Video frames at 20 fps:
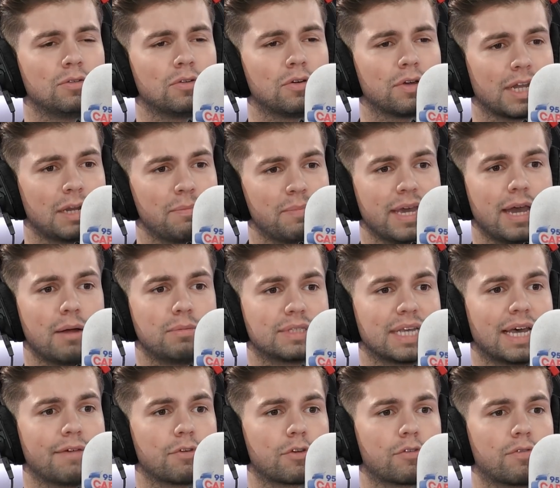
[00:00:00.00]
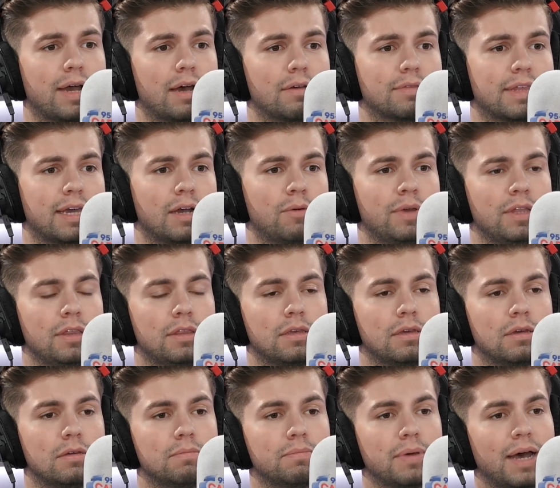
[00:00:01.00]
not going to be able to have a crowd there with
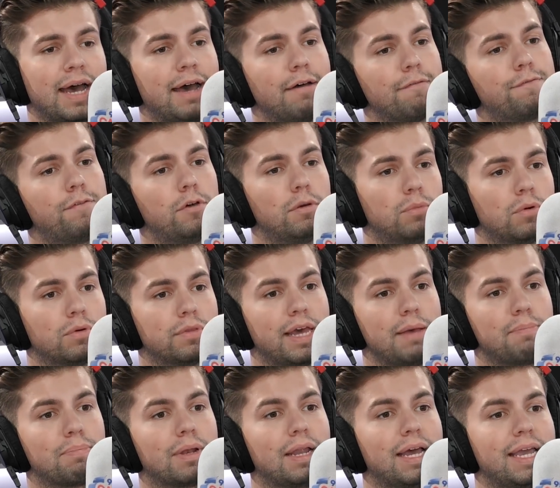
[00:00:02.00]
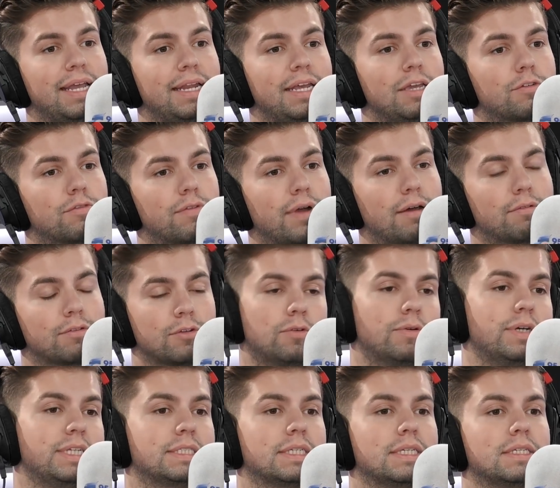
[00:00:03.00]
you. But at football, they're playing in-crowd
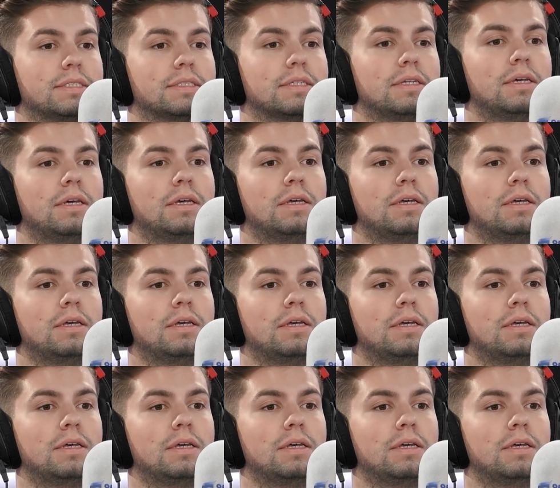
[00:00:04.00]
noises.